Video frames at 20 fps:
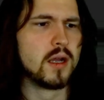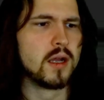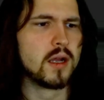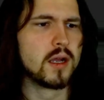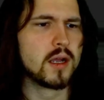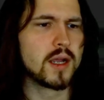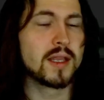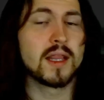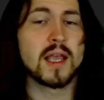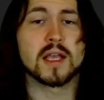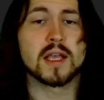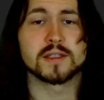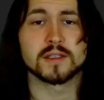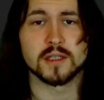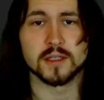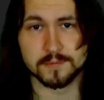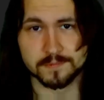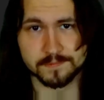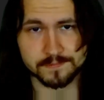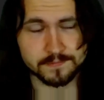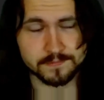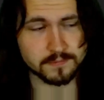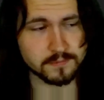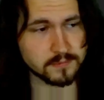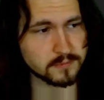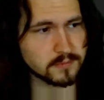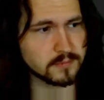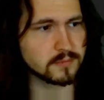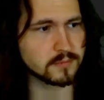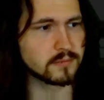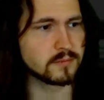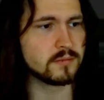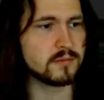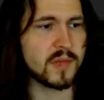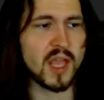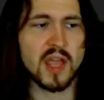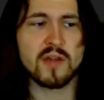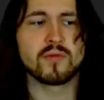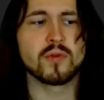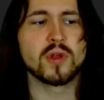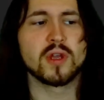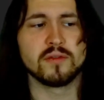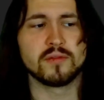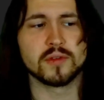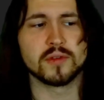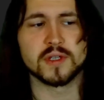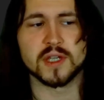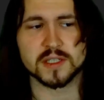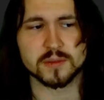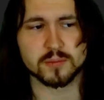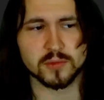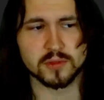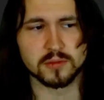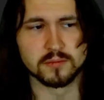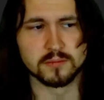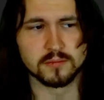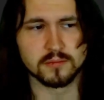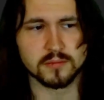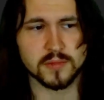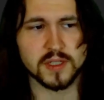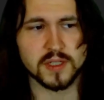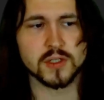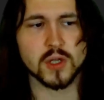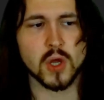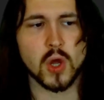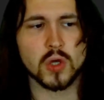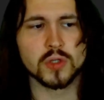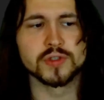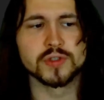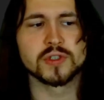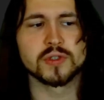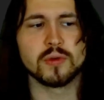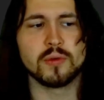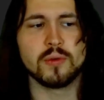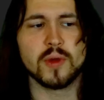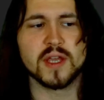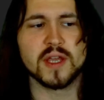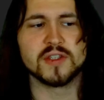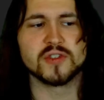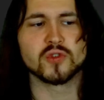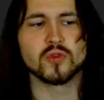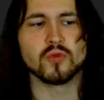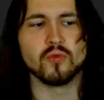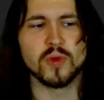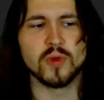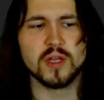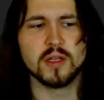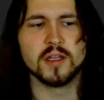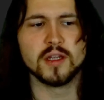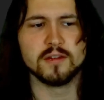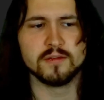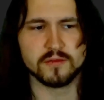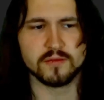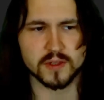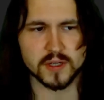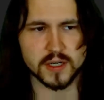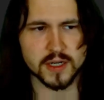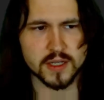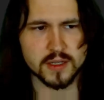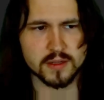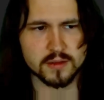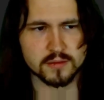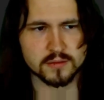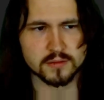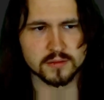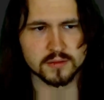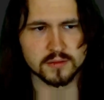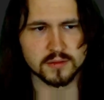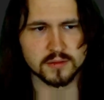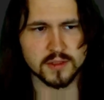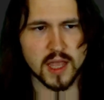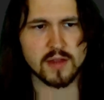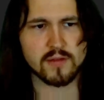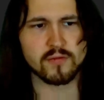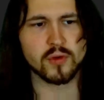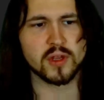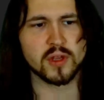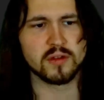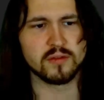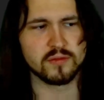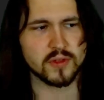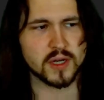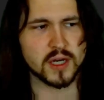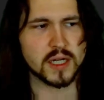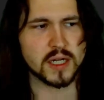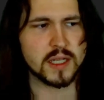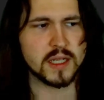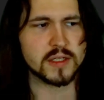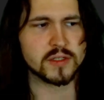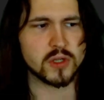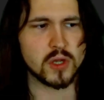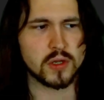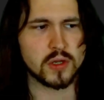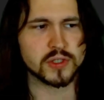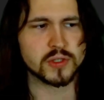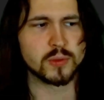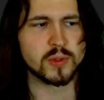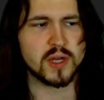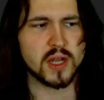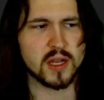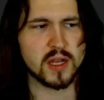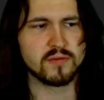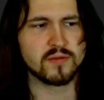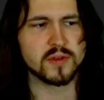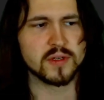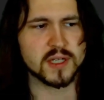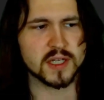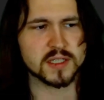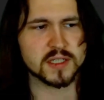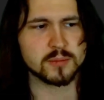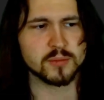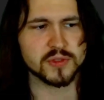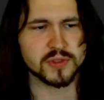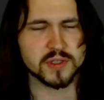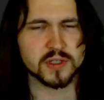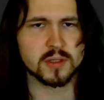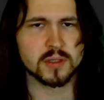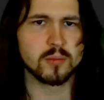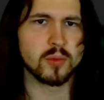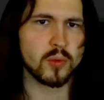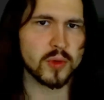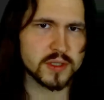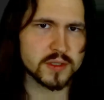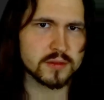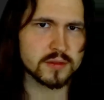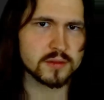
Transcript: And lastly, every infinitesimal is also a surreal infinity. Every infinity is also an infinitesimal single point.